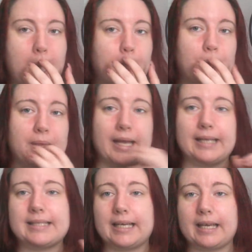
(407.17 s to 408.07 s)
with the
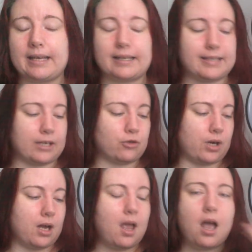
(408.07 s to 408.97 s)
heating and
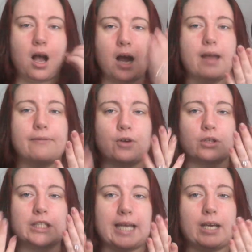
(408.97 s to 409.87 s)
etc. I have
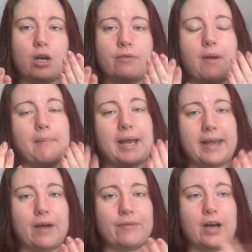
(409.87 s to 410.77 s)
got to take off my
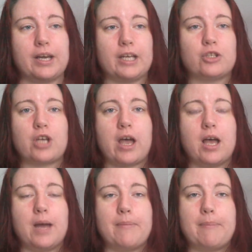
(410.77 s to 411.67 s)
nail varnish,
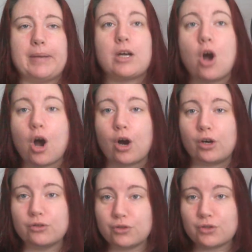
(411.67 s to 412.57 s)

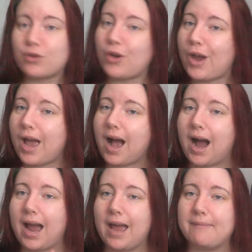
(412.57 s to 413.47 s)
because
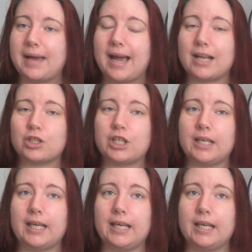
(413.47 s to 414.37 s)
I am
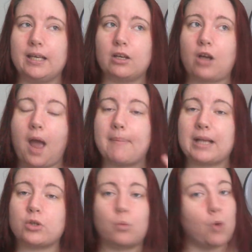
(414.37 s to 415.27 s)
actually going
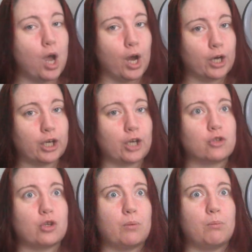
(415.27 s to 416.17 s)
back to work
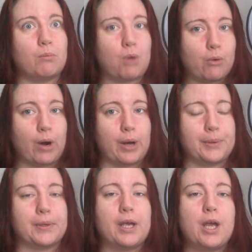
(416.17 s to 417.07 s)
tomorrow.
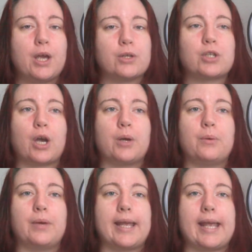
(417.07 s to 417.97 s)

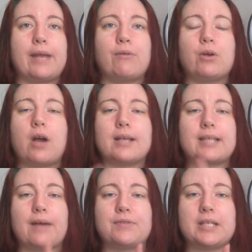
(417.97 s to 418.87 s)
So if you guys
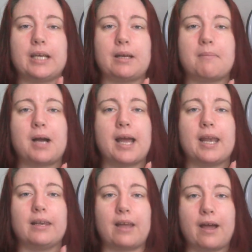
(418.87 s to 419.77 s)
have seen my
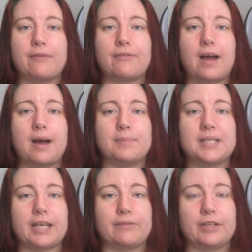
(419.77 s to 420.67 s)
life
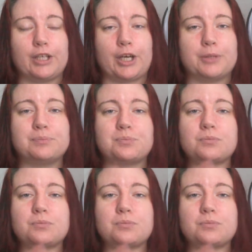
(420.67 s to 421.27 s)
update video,